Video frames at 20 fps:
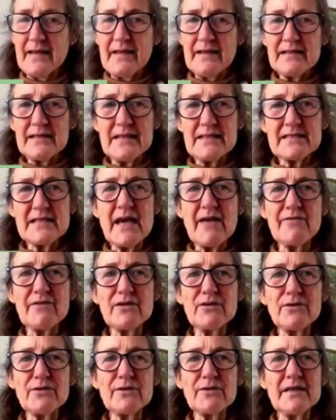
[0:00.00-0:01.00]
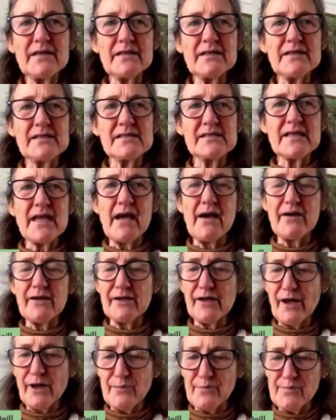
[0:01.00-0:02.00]
Let's have a look at the
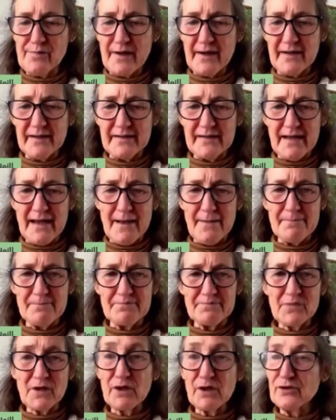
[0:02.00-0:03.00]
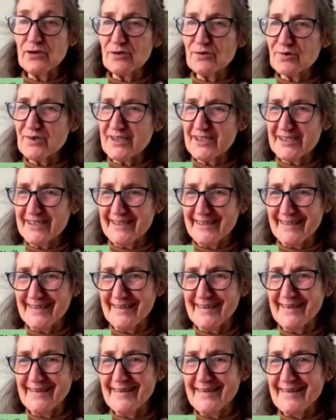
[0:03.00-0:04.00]
sourdough bread um,
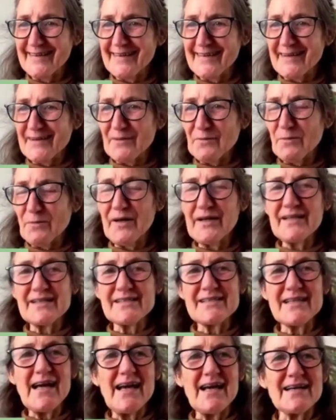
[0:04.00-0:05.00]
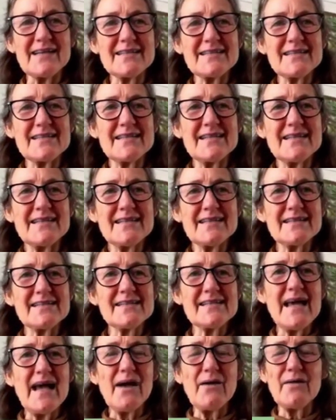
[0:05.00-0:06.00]
nutritionally. What it does, the
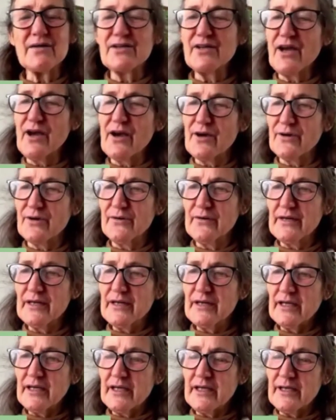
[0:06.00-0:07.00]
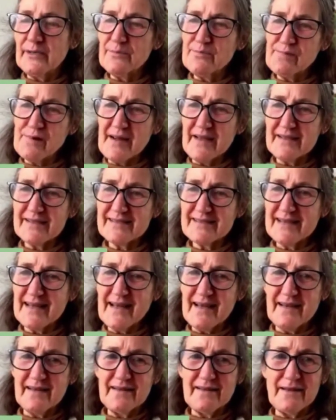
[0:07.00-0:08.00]
sourdough it breaks
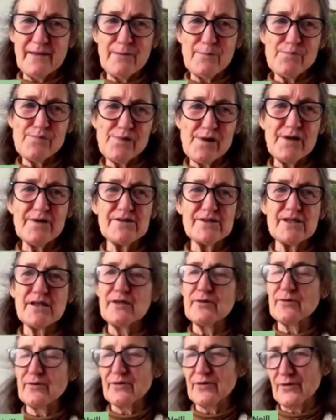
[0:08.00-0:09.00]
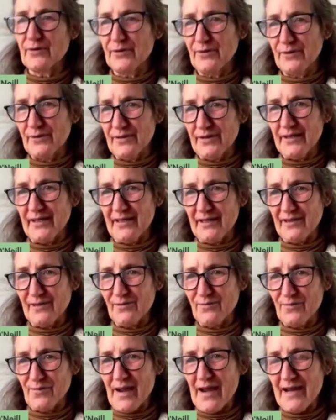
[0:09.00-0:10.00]
down the protein or the gluten in the
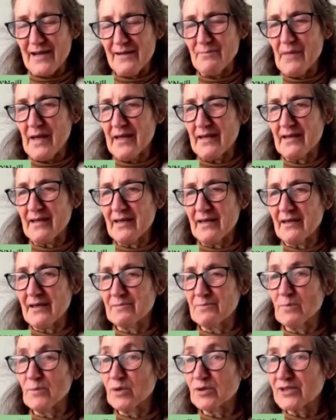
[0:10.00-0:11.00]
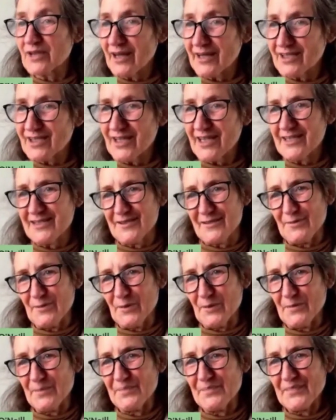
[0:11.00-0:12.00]
grain, making it more
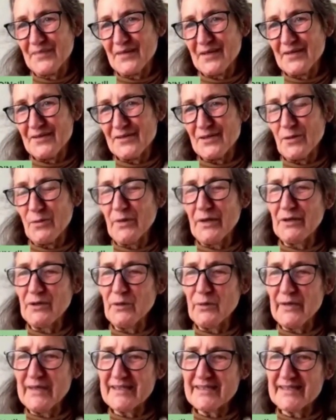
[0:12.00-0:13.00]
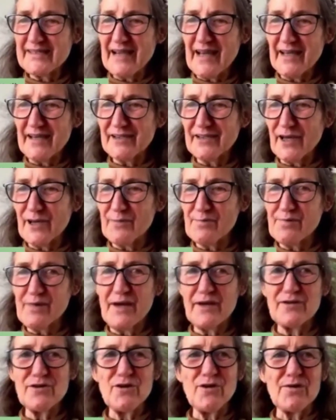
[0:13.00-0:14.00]
digestible. So when you eat sourdough
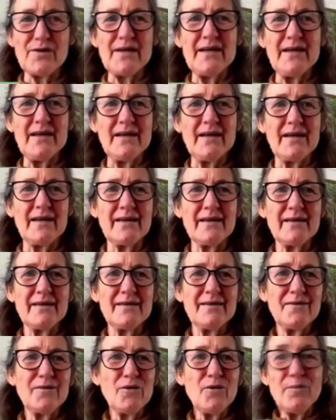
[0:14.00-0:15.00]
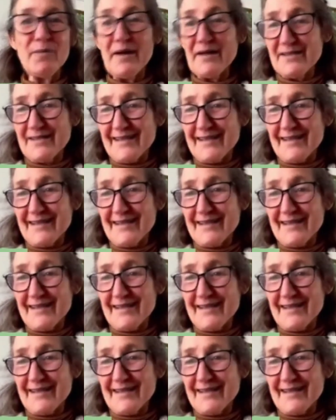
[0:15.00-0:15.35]
bread, you're eating almost